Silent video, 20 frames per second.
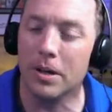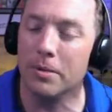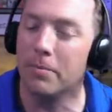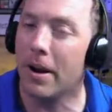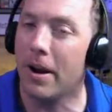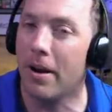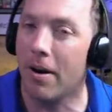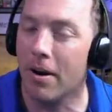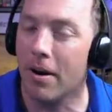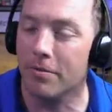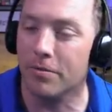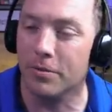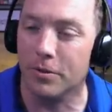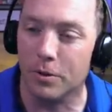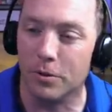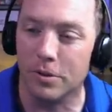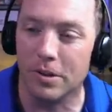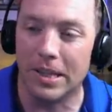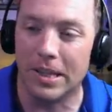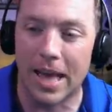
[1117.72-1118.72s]
my heart for
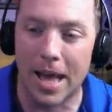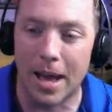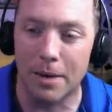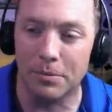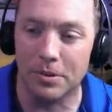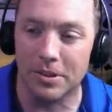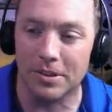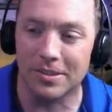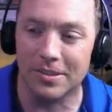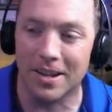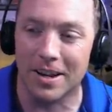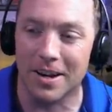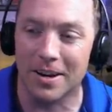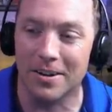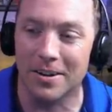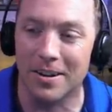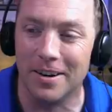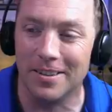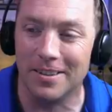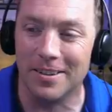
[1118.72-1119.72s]
those labs because
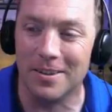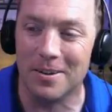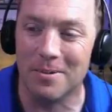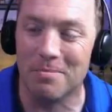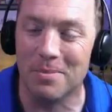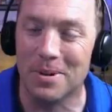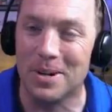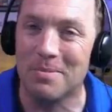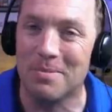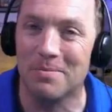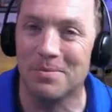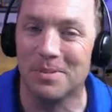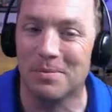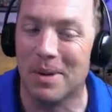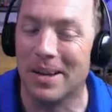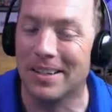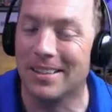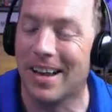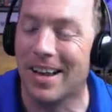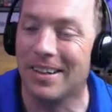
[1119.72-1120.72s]
they're a pretty
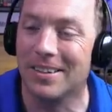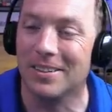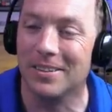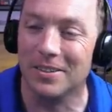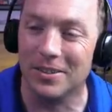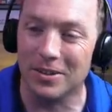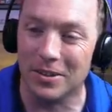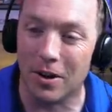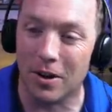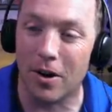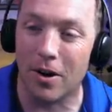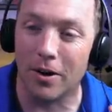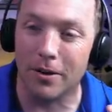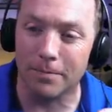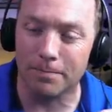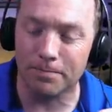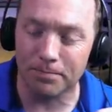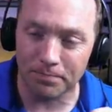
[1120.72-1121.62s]
spectacular dog.